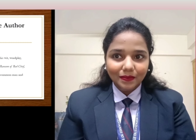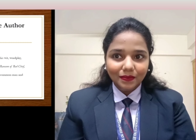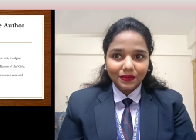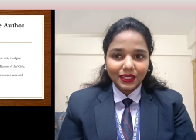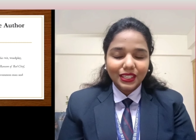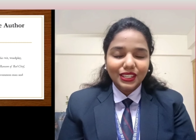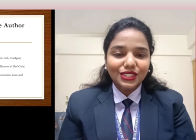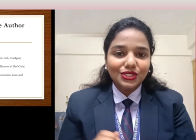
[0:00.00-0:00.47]

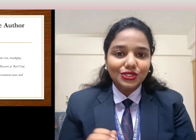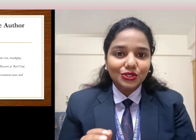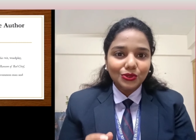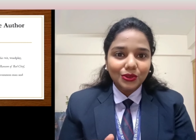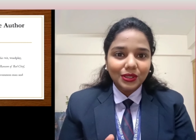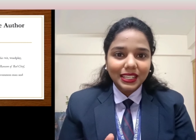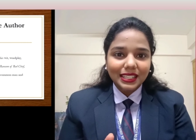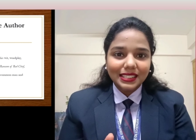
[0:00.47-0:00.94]
His
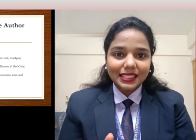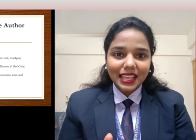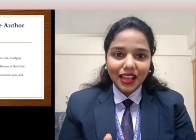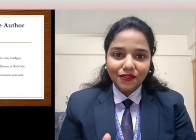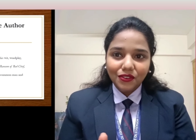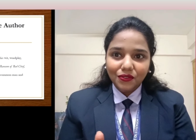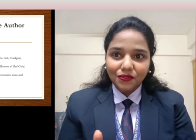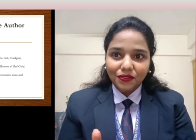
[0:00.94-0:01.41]
stories have
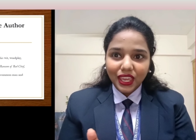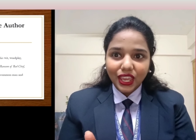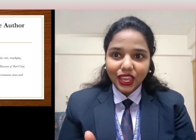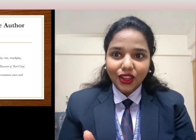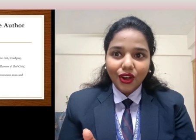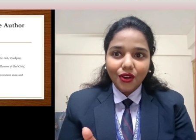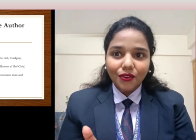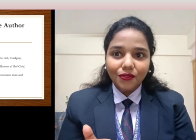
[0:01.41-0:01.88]
a way
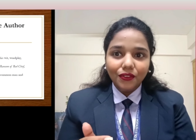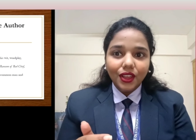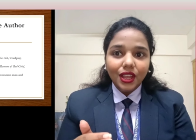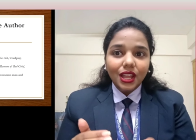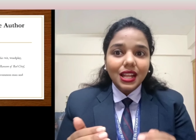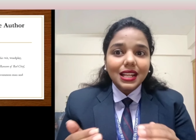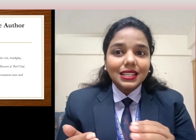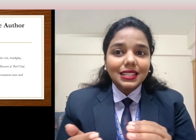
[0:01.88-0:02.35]
of
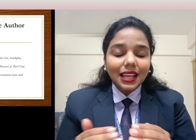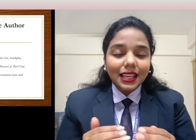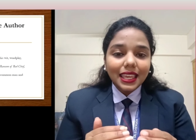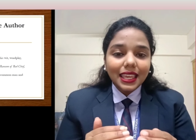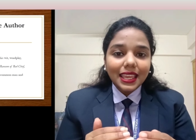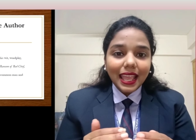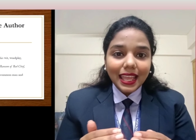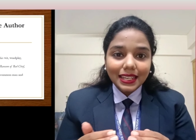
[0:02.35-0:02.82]

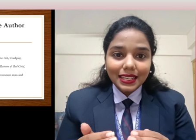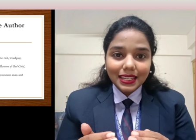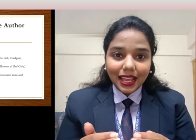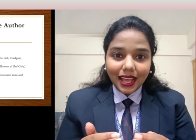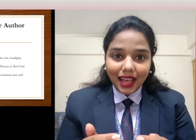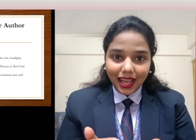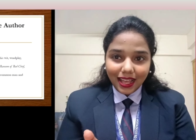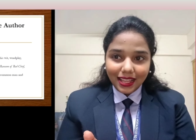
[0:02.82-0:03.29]
tugging at our
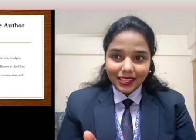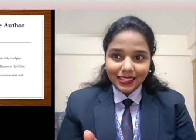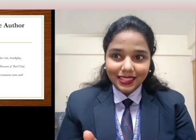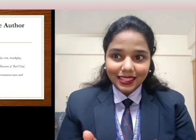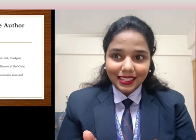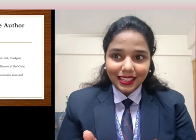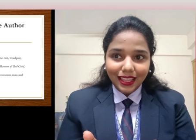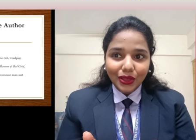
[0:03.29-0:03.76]
hearts
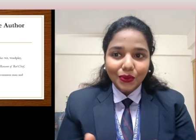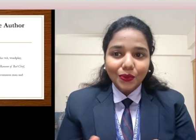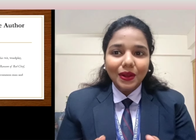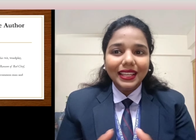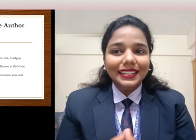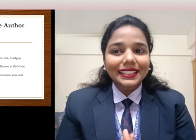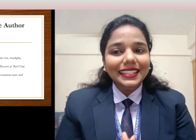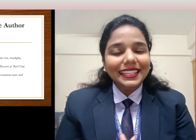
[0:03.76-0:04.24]
while
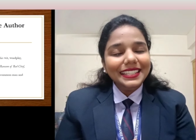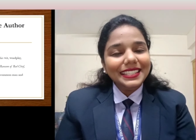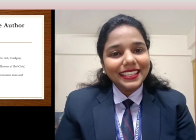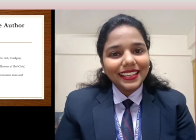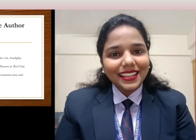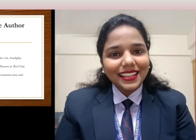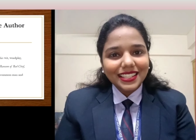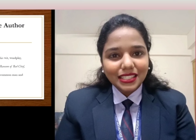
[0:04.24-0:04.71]
teaching
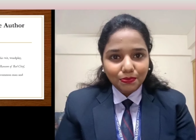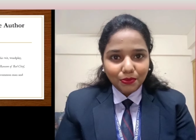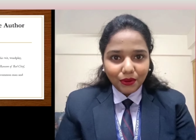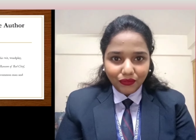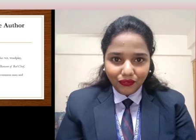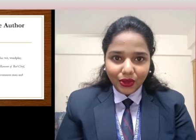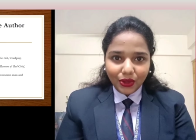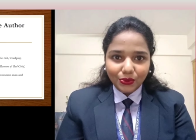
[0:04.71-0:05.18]
us
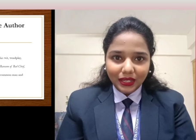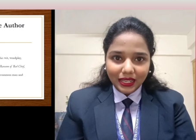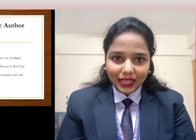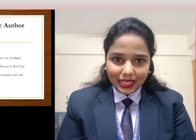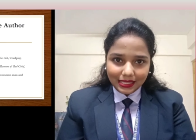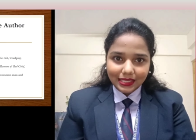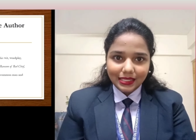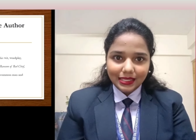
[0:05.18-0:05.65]
profound
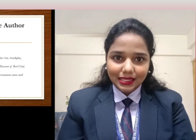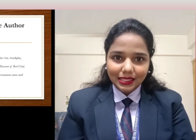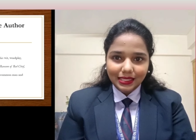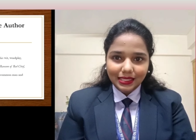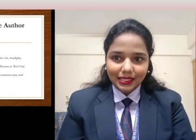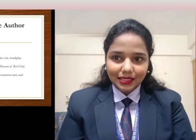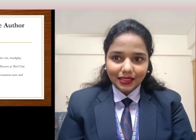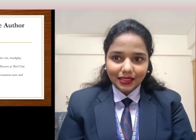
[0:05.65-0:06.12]

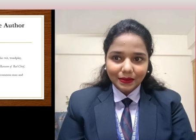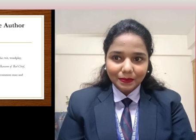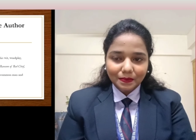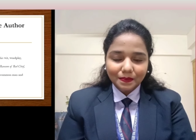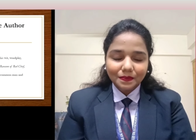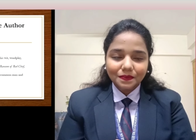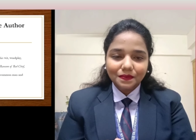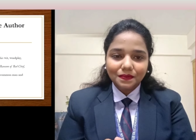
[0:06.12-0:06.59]
lessons.
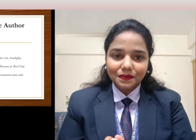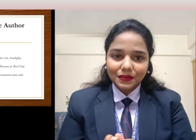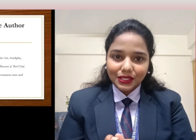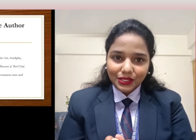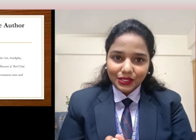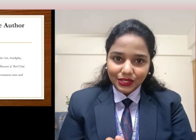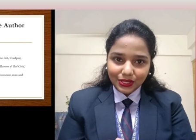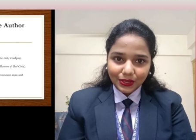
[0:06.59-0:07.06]

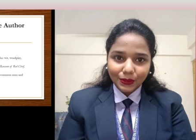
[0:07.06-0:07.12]
So,